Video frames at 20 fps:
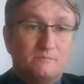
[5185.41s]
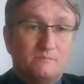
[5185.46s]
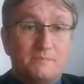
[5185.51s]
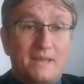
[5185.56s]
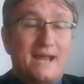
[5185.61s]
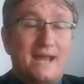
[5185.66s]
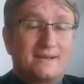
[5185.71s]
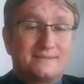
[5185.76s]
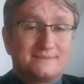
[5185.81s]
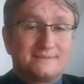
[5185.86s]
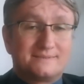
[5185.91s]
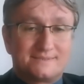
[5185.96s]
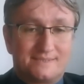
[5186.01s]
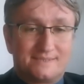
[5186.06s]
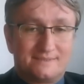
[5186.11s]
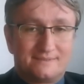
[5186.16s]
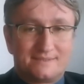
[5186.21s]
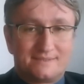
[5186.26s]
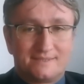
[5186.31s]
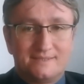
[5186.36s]
parents
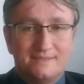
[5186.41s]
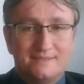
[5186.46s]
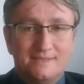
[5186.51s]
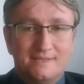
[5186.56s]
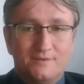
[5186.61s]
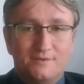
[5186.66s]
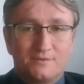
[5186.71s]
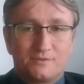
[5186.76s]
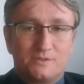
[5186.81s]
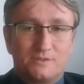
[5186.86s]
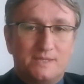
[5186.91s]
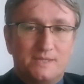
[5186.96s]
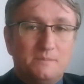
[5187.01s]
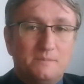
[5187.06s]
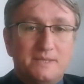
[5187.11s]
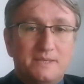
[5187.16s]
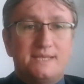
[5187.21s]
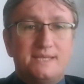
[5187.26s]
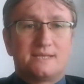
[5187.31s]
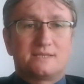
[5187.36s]
and to the
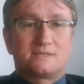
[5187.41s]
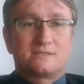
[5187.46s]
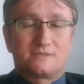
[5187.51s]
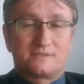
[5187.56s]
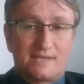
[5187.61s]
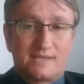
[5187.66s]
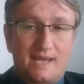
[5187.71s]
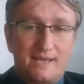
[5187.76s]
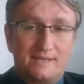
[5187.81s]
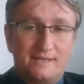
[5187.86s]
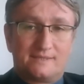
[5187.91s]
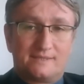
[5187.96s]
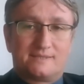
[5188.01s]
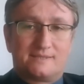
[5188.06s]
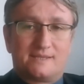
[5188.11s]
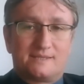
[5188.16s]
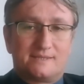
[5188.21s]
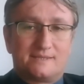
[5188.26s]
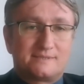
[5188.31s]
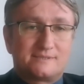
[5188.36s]
immediate society
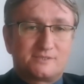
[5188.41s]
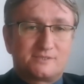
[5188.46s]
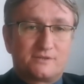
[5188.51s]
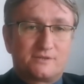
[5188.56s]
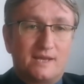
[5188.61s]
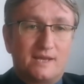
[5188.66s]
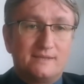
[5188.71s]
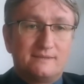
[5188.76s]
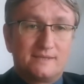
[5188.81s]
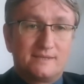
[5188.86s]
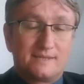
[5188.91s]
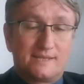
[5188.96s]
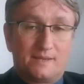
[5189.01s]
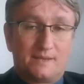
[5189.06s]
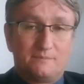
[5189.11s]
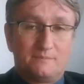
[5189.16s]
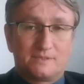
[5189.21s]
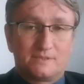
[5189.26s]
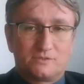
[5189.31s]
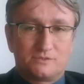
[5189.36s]
that is surrounding
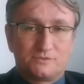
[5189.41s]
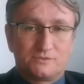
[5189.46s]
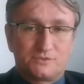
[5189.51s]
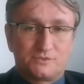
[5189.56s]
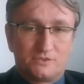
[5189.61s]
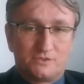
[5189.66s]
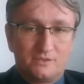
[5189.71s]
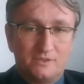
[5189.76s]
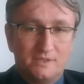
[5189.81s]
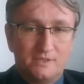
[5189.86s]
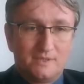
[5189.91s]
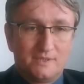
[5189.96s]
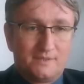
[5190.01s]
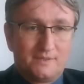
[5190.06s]
them, but also